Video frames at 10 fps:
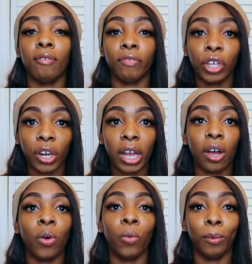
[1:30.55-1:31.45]
figure
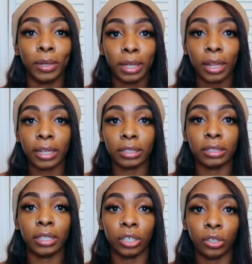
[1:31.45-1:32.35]
out what
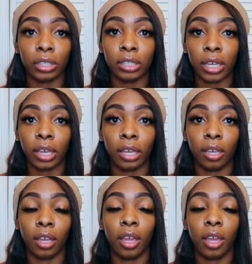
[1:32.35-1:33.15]
classes that you need to take.